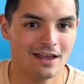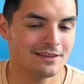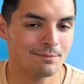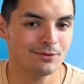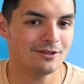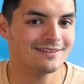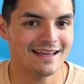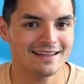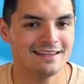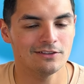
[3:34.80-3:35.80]
and then plug
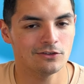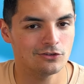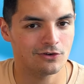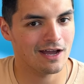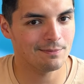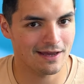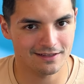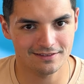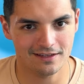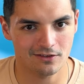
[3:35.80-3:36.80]
that in to your iPad
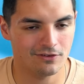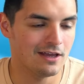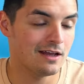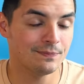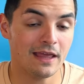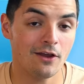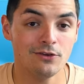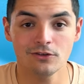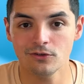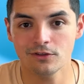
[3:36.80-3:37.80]
itself. Now
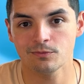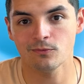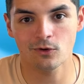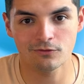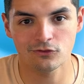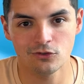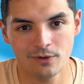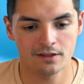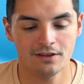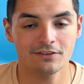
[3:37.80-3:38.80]
you can do this one of two
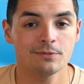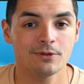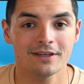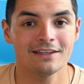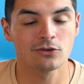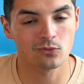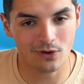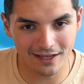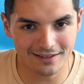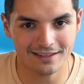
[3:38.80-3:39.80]
ways. You actually plug it in
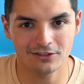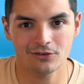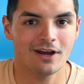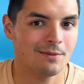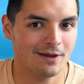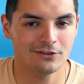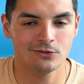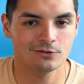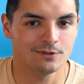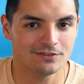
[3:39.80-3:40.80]
directly into your iPad's
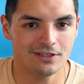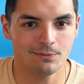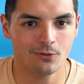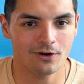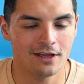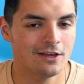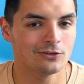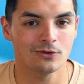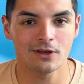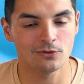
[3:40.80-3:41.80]
U S B C port,
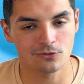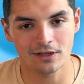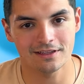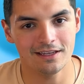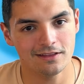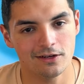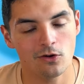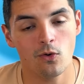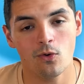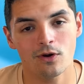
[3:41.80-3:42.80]
so it goes directly in there,
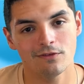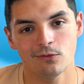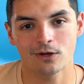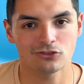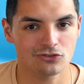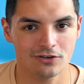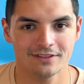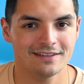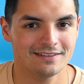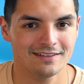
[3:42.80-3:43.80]
or if you wanna charge
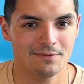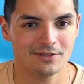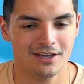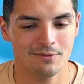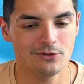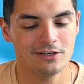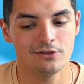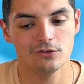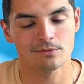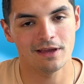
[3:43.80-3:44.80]
it at the same time, you can either
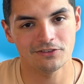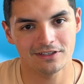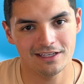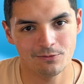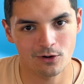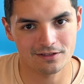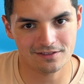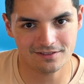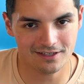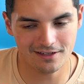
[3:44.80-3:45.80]
use a Magic Keyboard as a
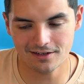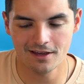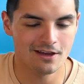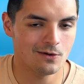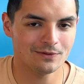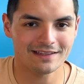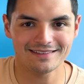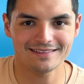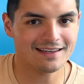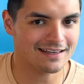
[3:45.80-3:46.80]
stand with that
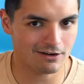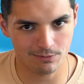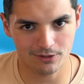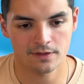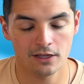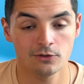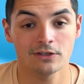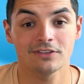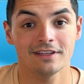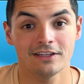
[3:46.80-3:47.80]
secondary plug to
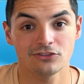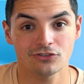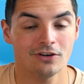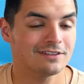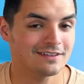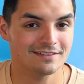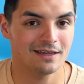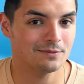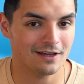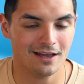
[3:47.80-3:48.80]
actually let it charge at the
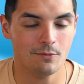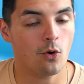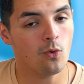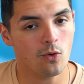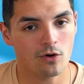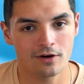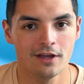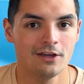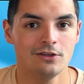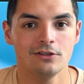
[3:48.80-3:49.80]
same time, or
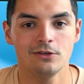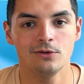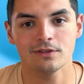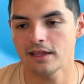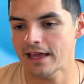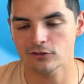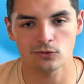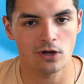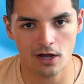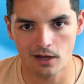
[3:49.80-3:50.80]
you can use an
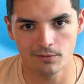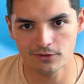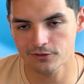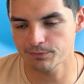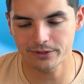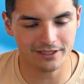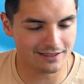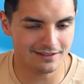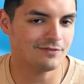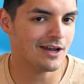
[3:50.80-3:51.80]
actual hub. There's
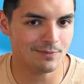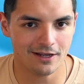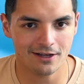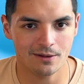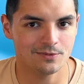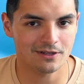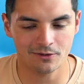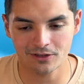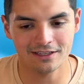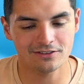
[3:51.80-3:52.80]
plenty of iPad hubs, and I'll
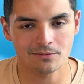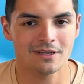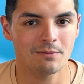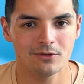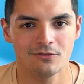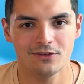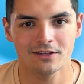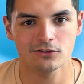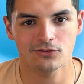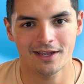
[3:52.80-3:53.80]
link some down below for you
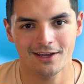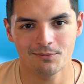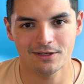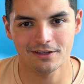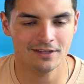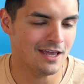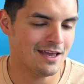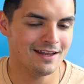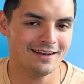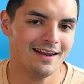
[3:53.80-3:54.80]
guys to try out because
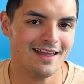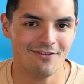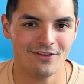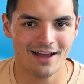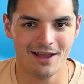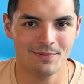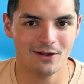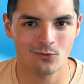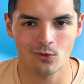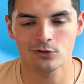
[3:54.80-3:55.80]
not every
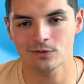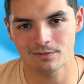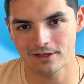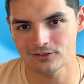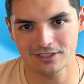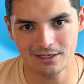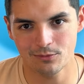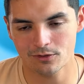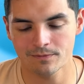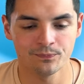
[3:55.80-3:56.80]
iPad works with the Magic
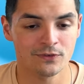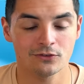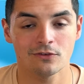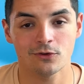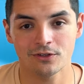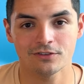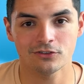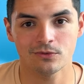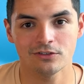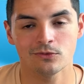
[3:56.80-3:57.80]
Keyboard. So if you're in a
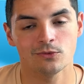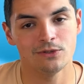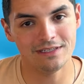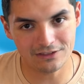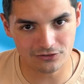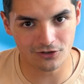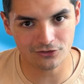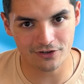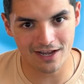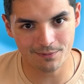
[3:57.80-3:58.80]
situation where you need to
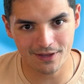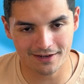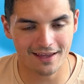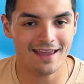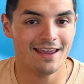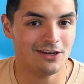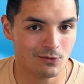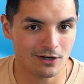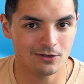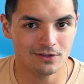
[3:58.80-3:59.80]
charge your iPad and you
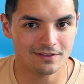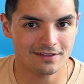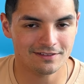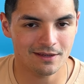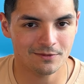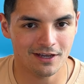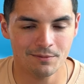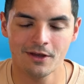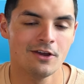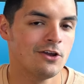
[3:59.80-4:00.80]
wanna do this at the same
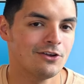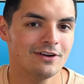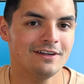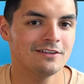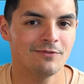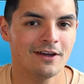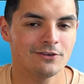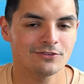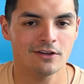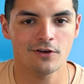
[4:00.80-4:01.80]
time, you're gonna need to find
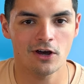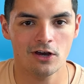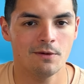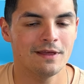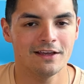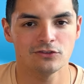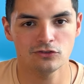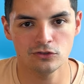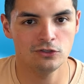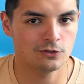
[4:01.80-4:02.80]
yourself a hub that has
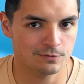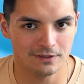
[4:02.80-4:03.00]
two U S B